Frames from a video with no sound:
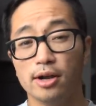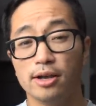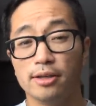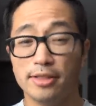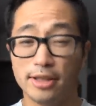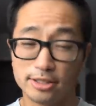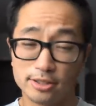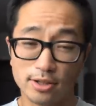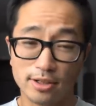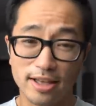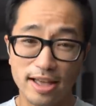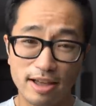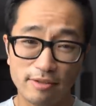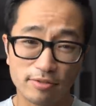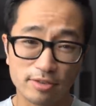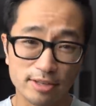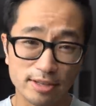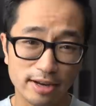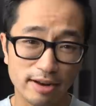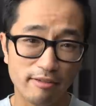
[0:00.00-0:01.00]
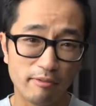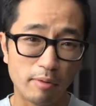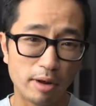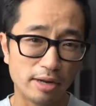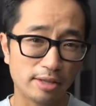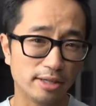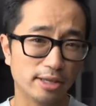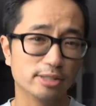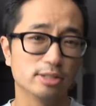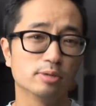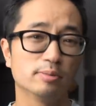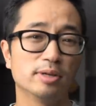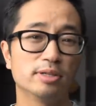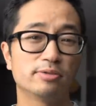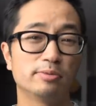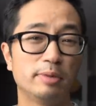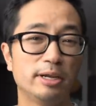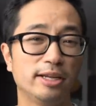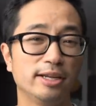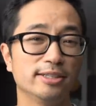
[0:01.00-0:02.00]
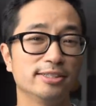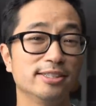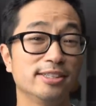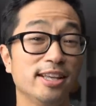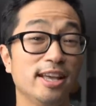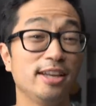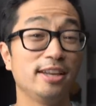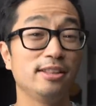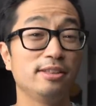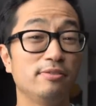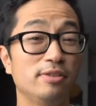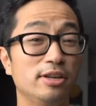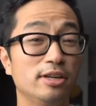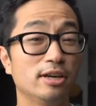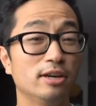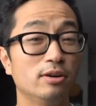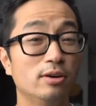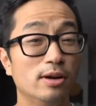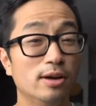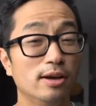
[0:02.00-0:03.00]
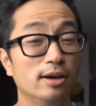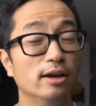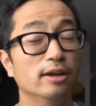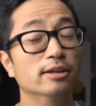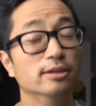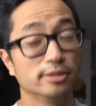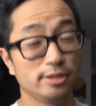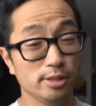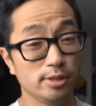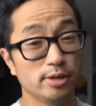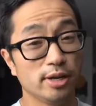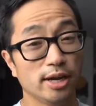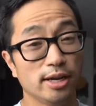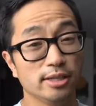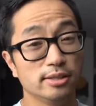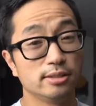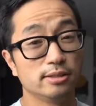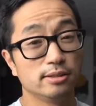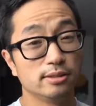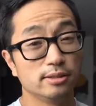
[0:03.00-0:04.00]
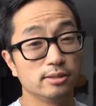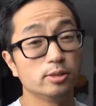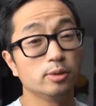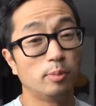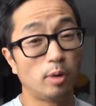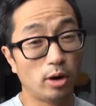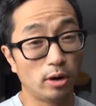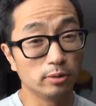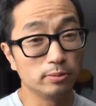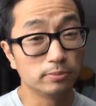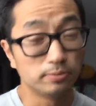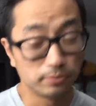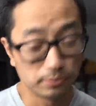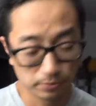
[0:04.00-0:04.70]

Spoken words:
And that's all I have for today, everybody. Thanks so much for making it to the end of the video, and I'll see you guys tomorrow.